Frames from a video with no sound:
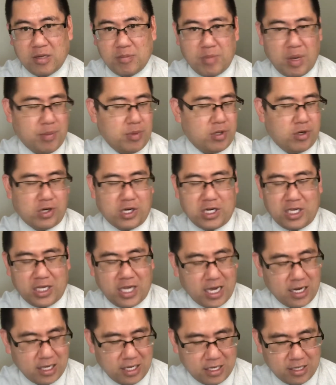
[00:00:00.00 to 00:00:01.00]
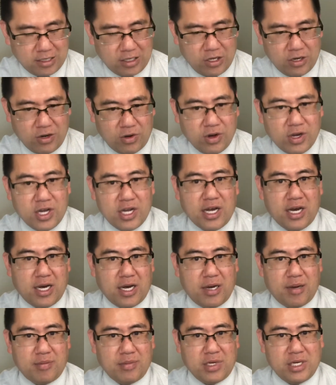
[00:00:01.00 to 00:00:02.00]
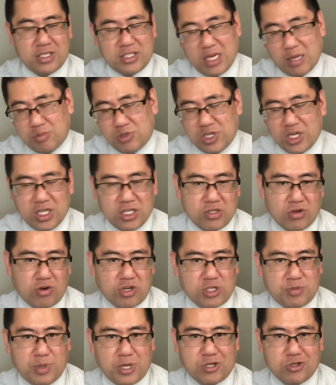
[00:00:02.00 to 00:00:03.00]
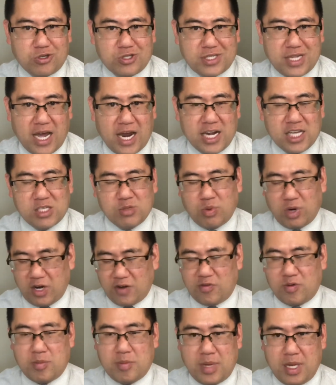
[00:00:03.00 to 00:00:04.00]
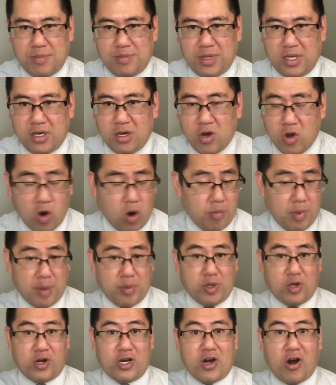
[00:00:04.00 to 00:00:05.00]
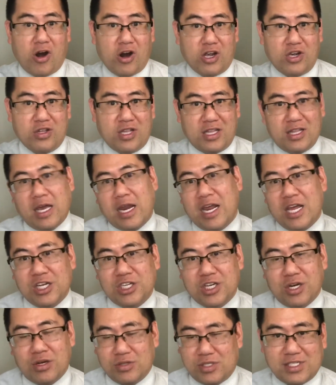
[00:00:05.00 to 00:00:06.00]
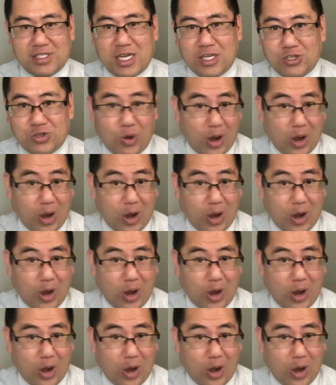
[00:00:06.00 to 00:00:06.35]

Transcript: Maybe they're going to get eh, you know um, exemptions or special status, whatever it may be, or maybe they're going to argue that the NHL is essential.